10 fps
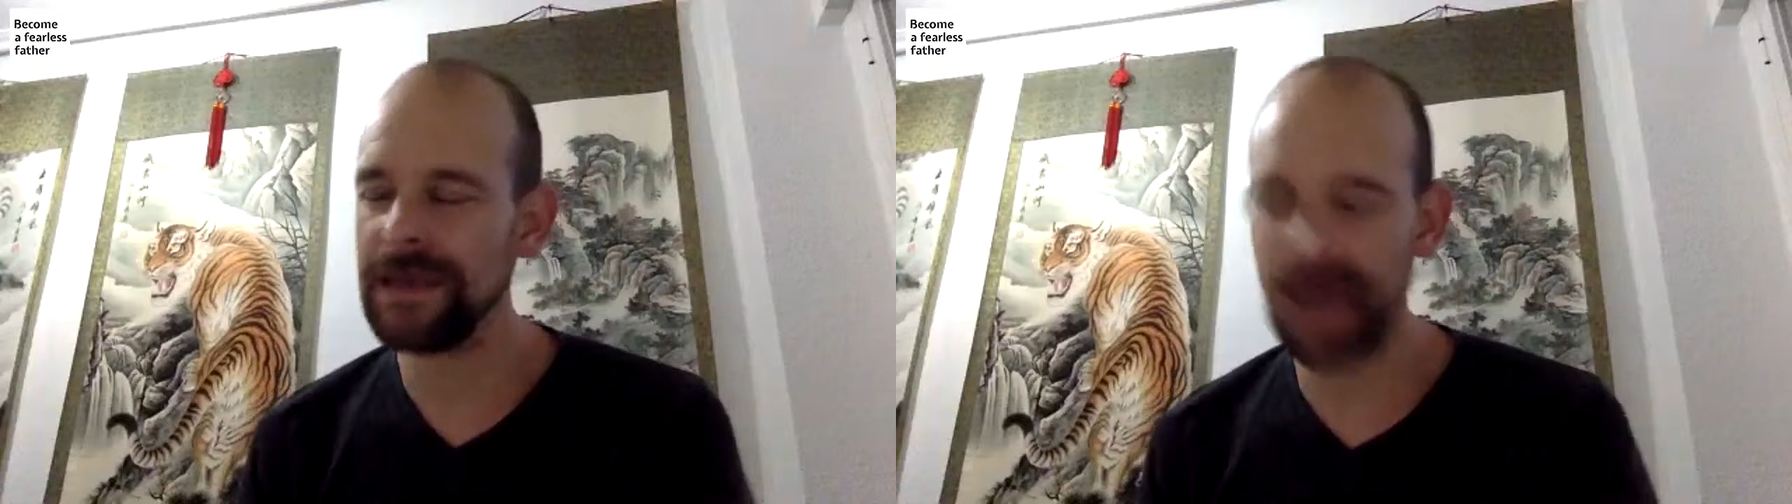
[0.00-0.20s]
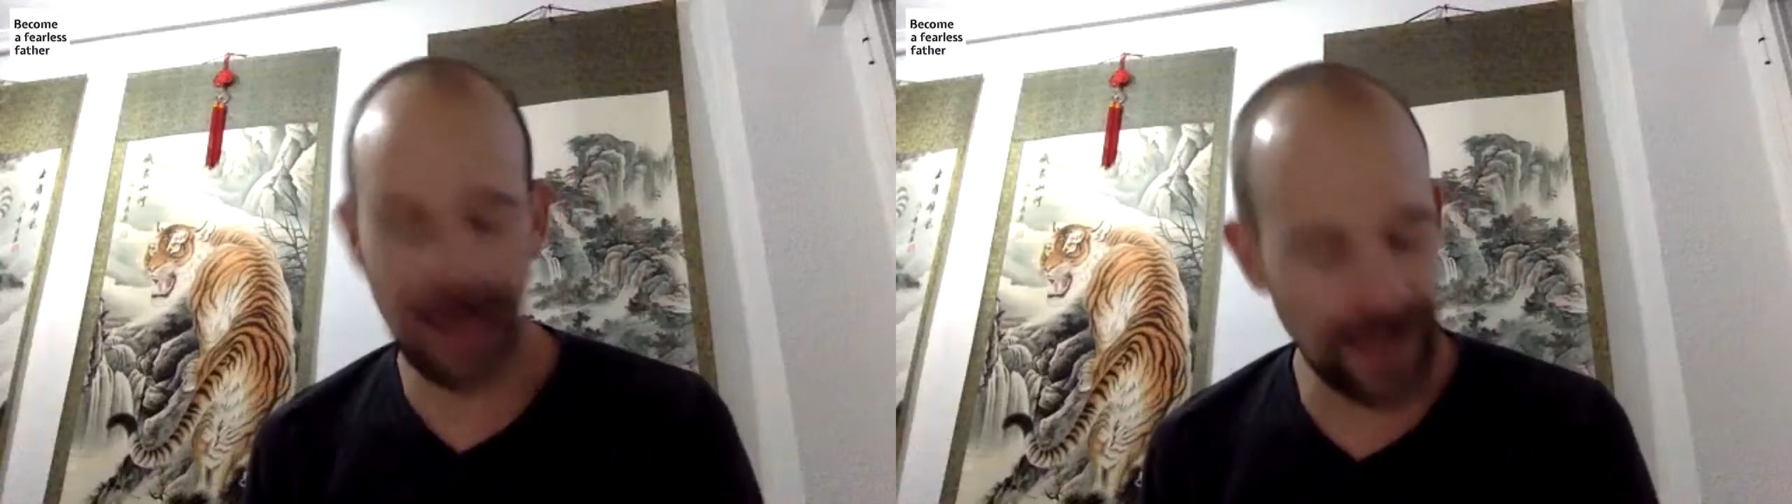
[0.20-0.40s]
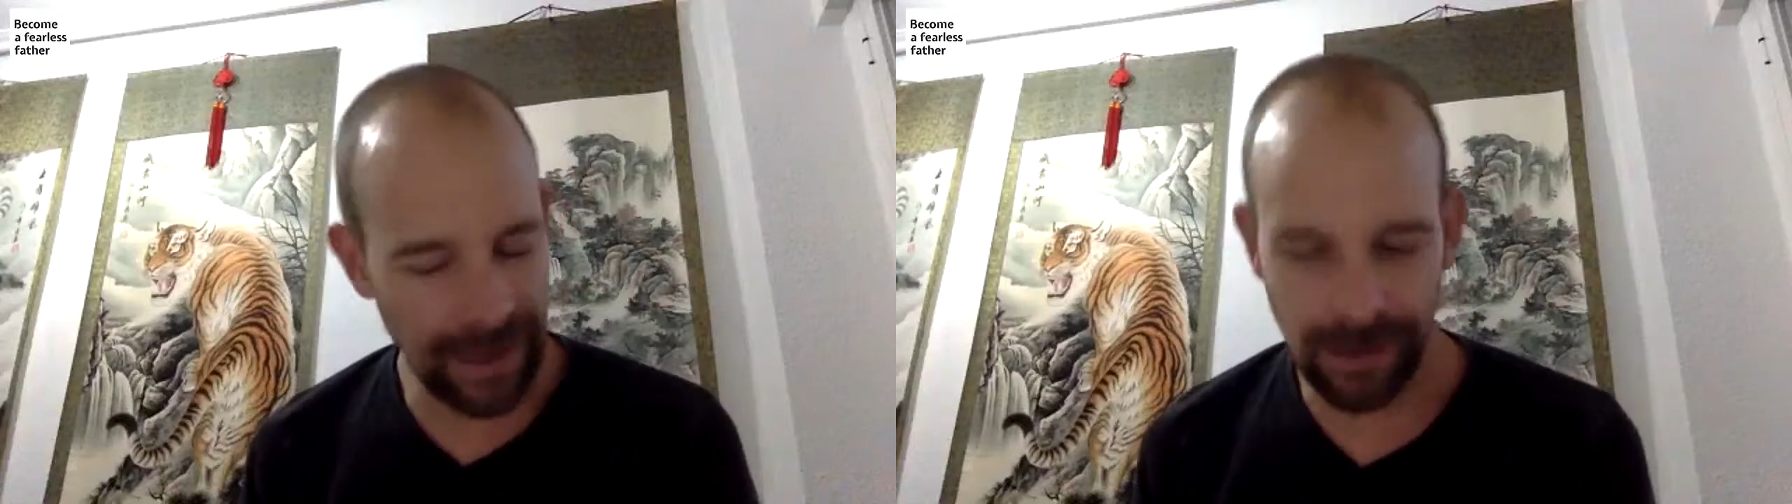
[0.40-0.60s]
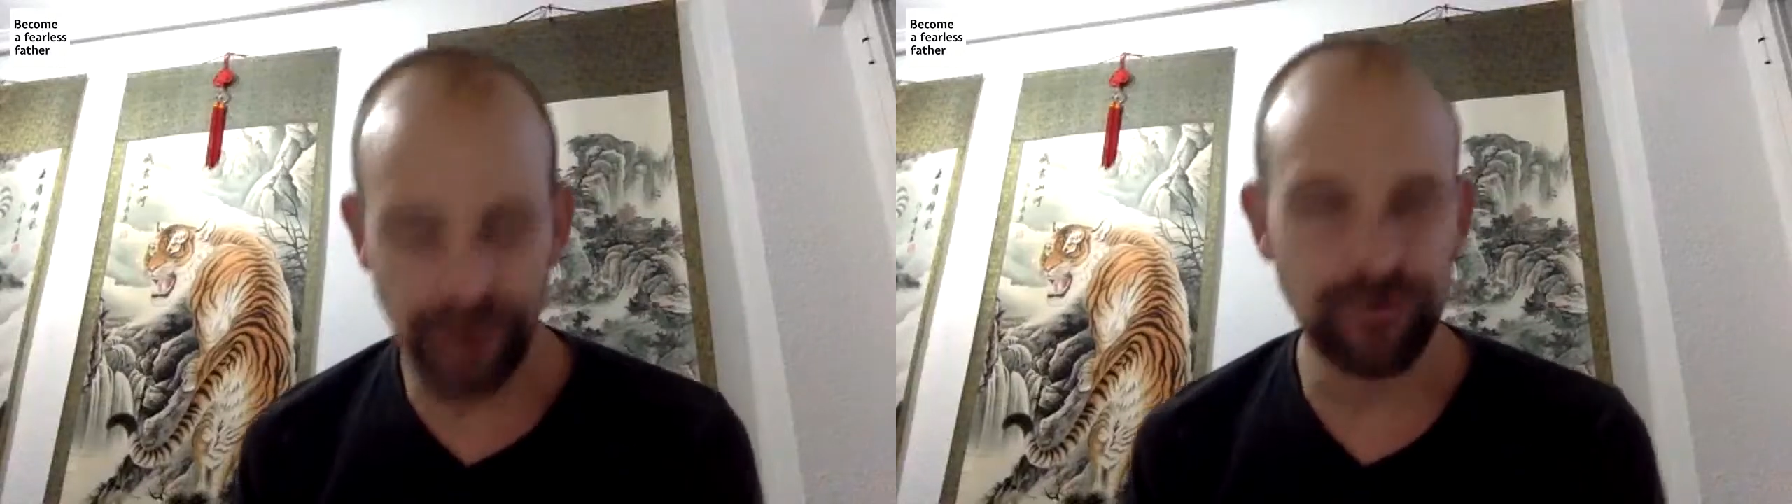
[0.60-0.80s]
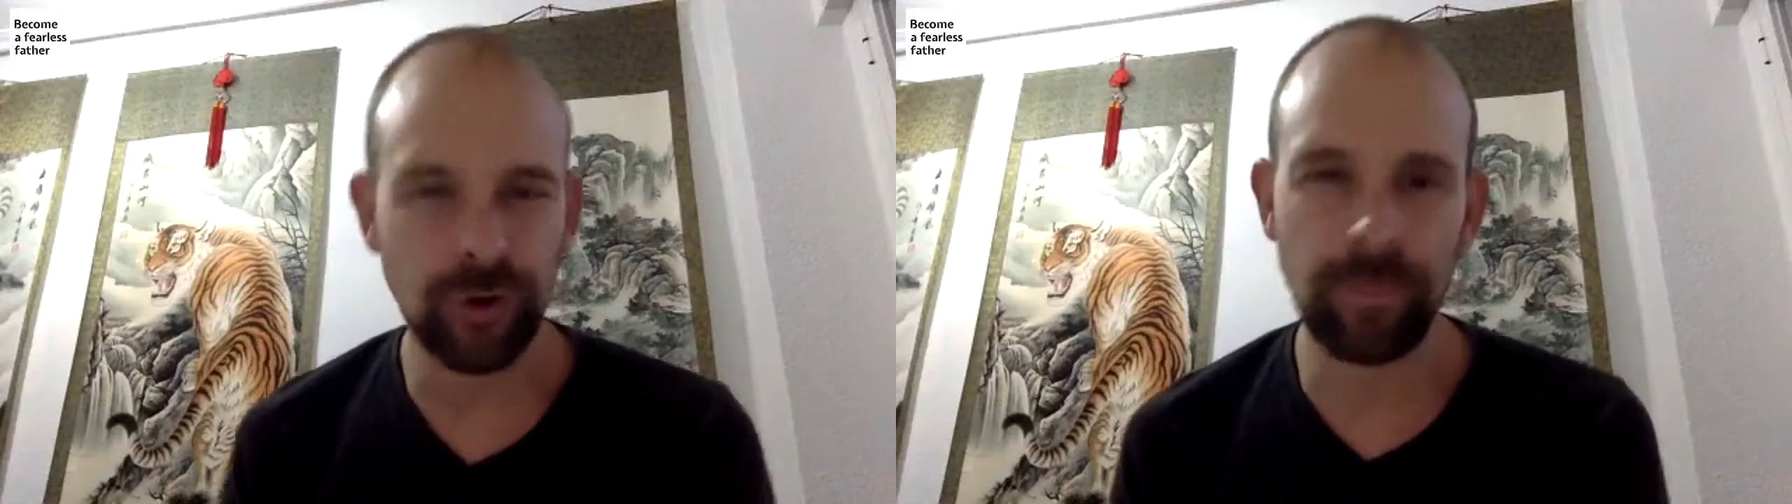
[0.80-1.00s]
Yeah, I
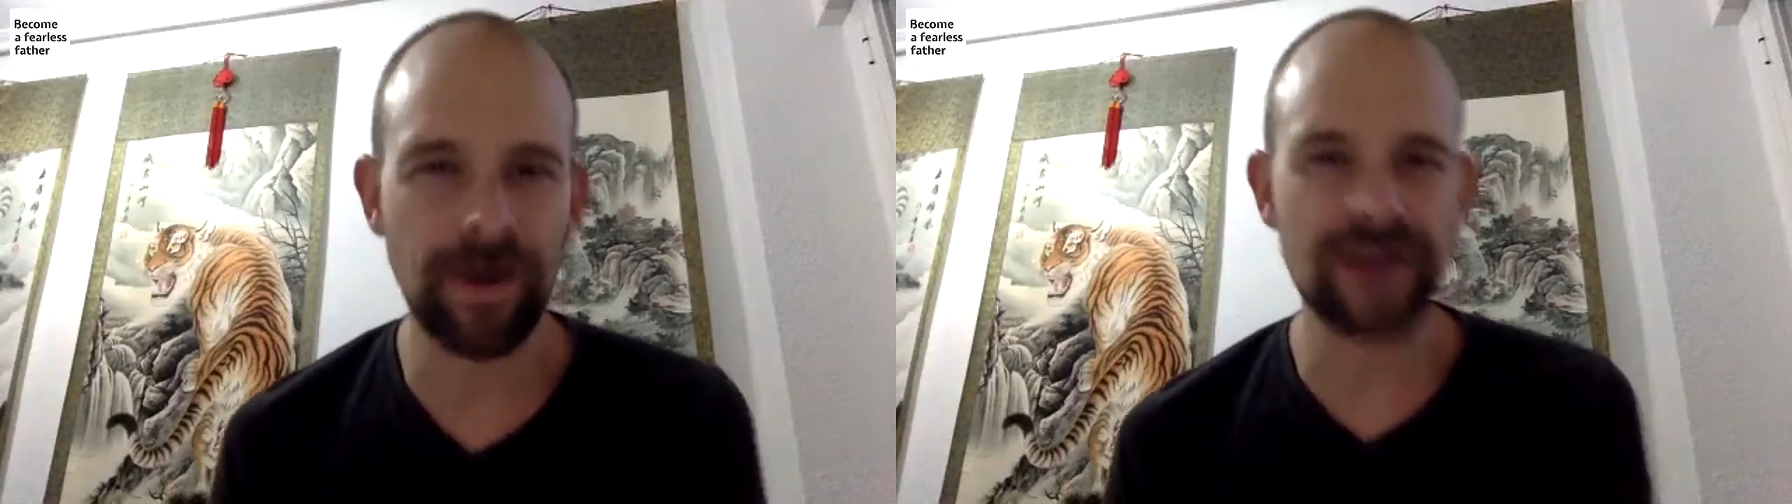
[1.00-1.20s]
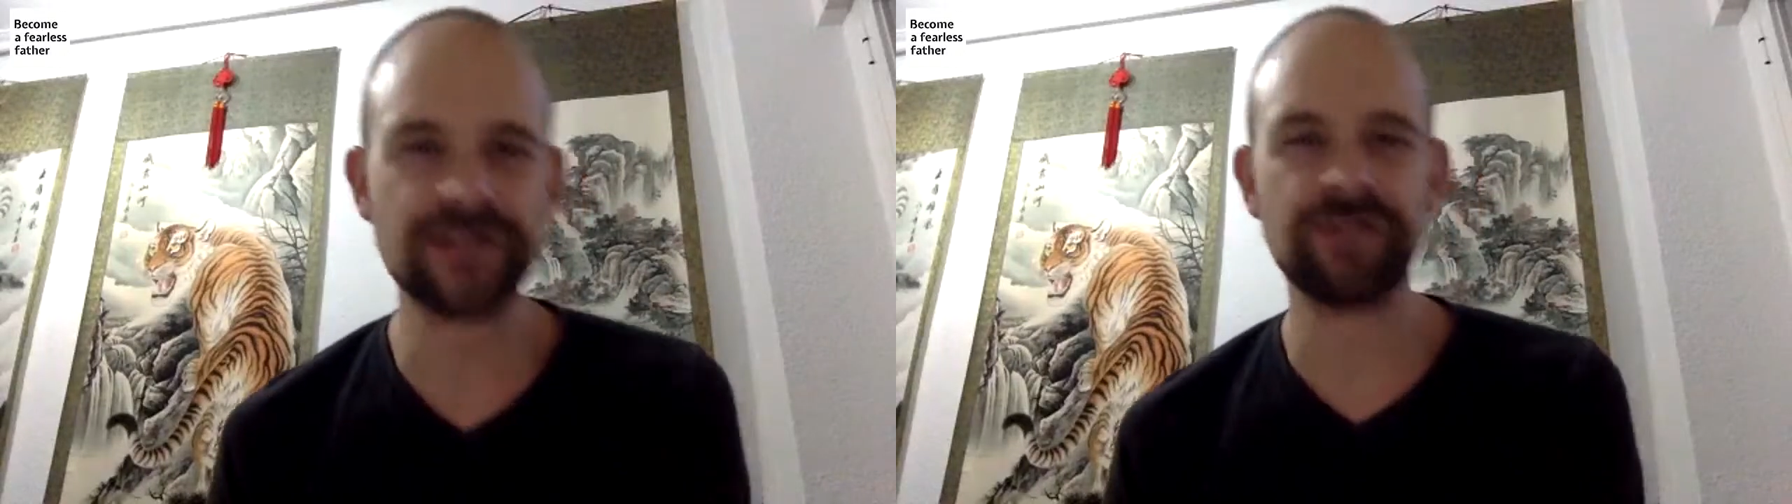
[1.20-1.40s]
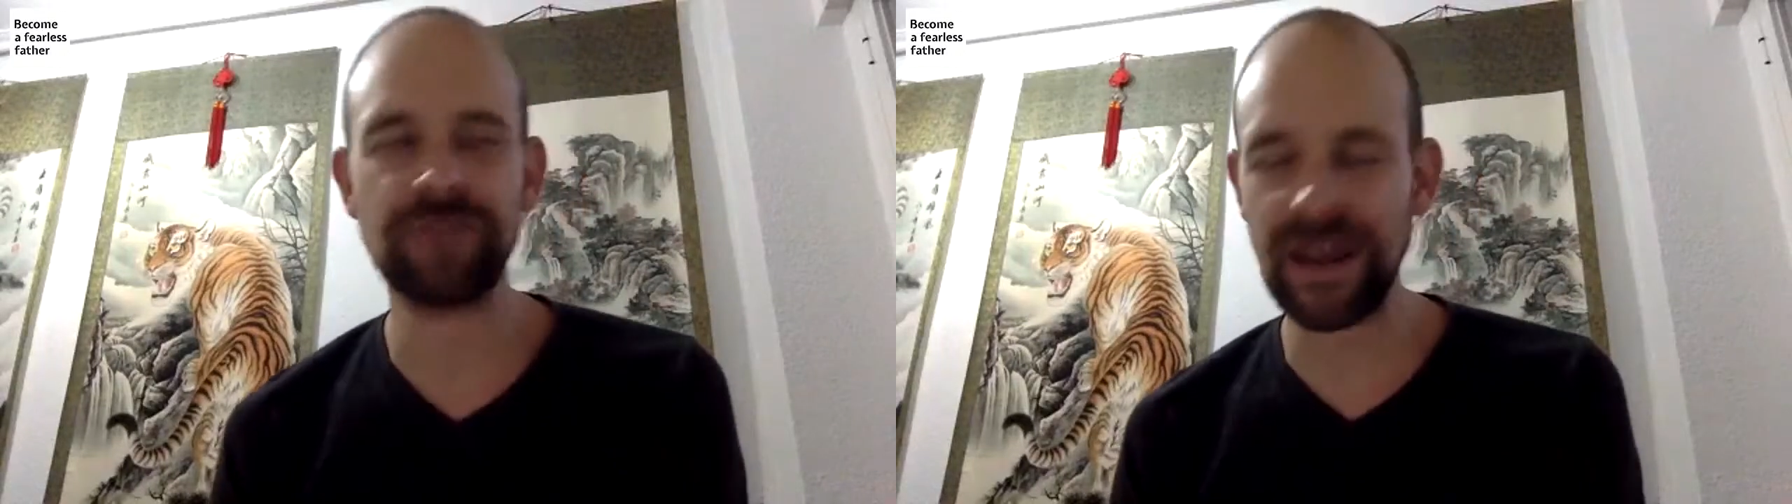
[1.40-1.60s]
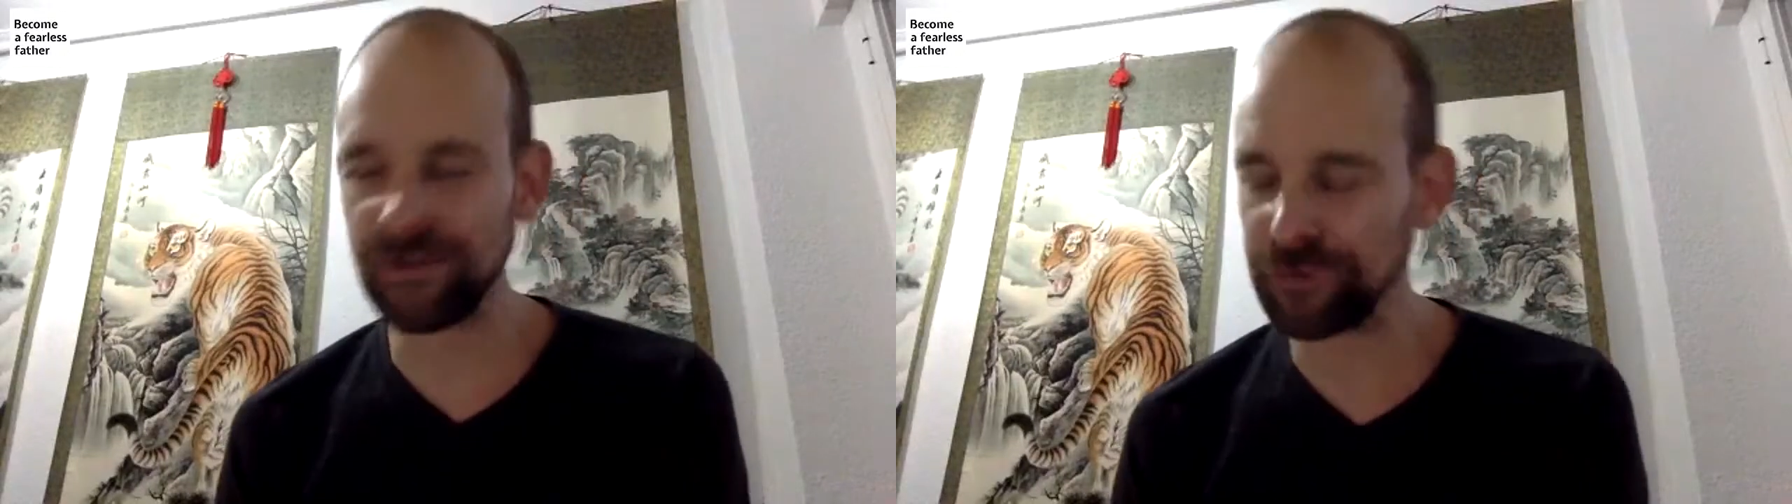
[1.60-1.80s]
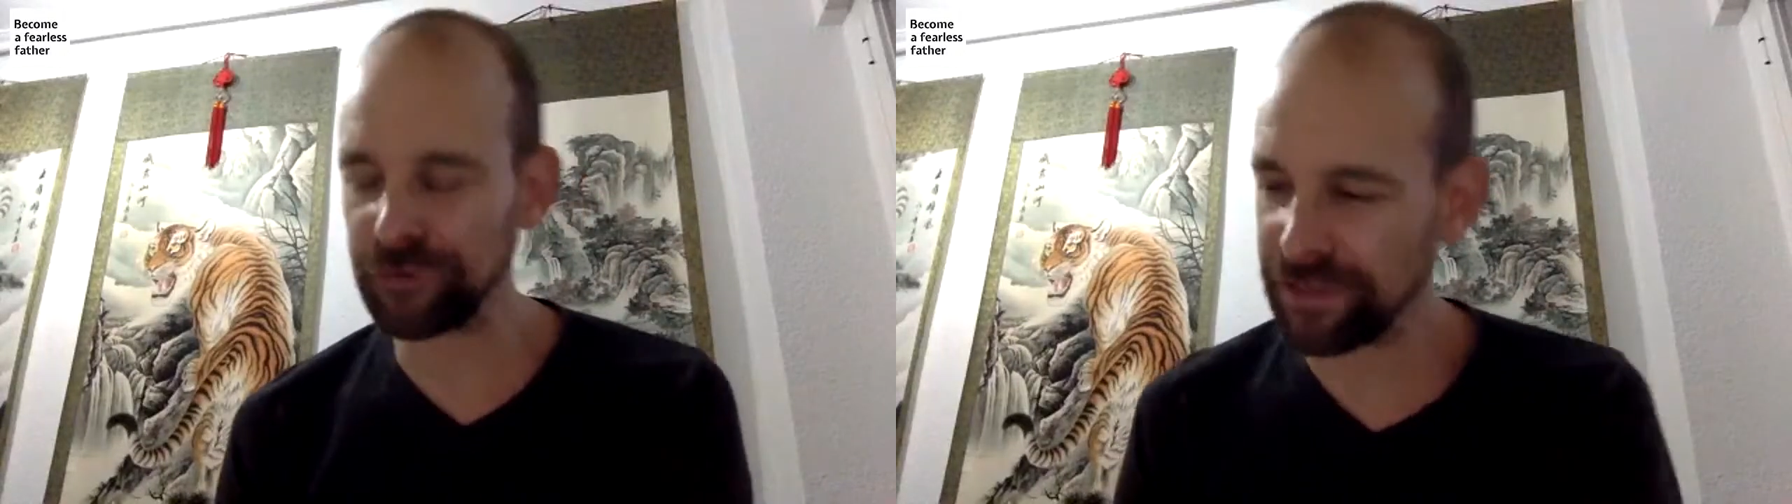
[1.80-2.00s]
love your positive attitude.